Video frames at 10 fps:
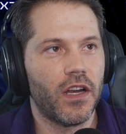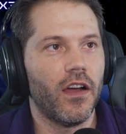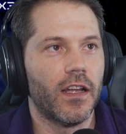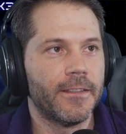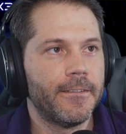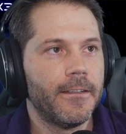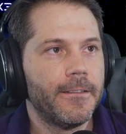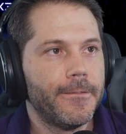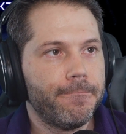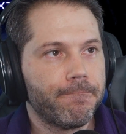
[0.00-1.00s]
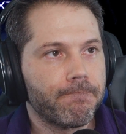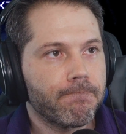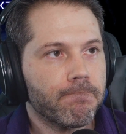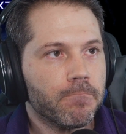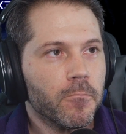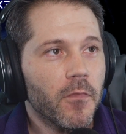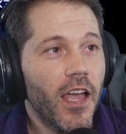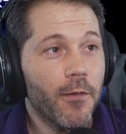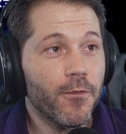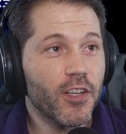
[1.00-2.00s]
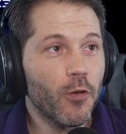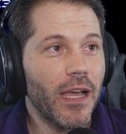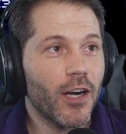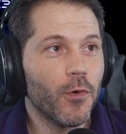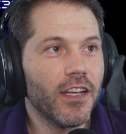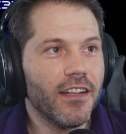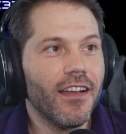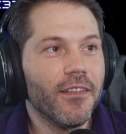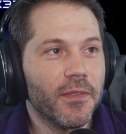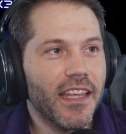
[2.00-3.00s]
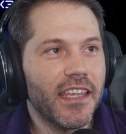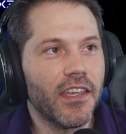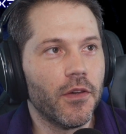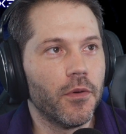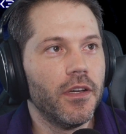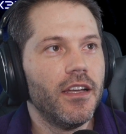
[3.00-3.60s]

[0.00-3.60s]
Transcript: on? I'm fun no matter what. Oh, thank you.